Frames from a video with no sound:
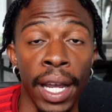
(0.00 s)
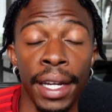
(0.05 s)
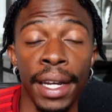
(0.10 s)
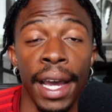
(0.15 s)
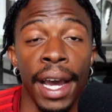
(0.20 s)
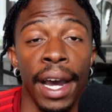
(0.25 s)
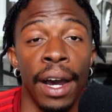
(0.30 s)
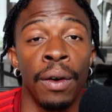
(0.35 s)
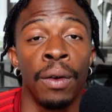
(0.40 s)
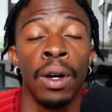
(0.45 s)

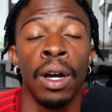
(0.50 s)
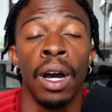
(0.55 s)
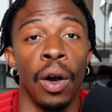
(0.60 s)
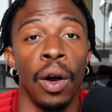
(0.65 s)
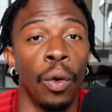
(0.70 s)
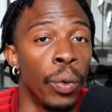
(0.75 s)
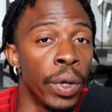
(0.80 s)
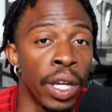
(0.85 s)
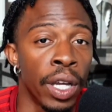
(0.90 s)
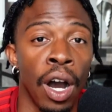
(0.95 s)
now.
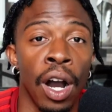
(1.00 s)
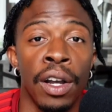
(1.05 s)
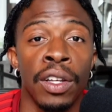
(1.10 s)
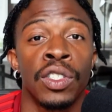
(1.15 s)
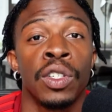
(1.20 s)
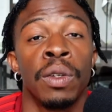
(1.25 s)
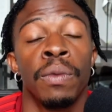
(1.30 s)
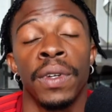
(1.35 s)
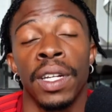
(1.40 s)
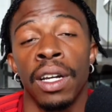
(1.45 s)
We all
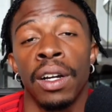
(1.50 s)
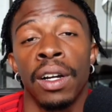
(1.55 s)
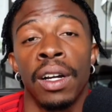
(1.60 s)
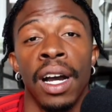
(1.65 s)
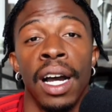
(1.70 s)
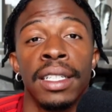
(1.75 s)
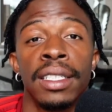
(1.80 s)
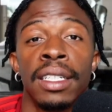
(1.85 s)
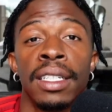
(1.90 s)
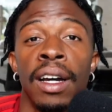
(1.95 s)
consume video
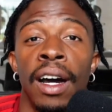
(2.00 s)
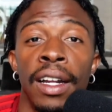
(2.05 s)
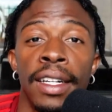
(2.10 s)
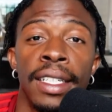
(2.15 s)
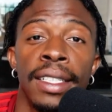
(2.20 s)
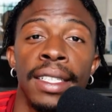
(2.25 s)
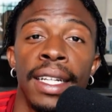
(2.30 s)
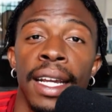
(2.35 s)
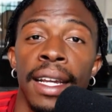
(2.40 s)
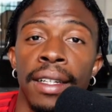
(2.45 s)
content on a
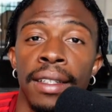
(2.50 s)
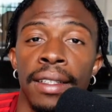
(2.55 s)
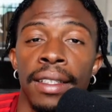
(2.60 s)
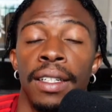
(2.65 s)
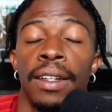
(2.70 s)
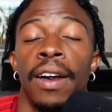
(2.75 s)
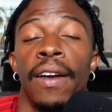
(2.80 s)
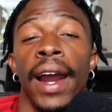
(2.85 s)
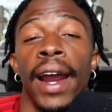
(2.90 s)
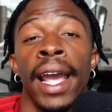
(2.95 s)
daily,
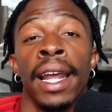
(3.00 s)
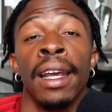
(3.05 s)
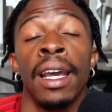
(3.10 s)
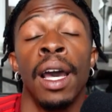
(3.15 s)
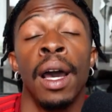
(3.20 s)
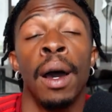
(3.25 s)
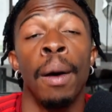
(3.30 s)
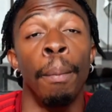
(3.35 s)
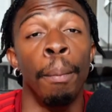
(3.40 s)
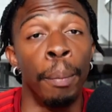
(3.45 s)
all right?
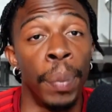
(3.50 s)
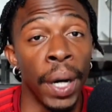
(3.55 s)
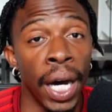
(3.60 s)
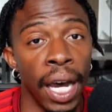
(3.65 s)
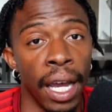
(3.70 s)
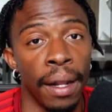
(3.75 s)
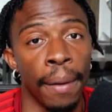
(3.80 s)
But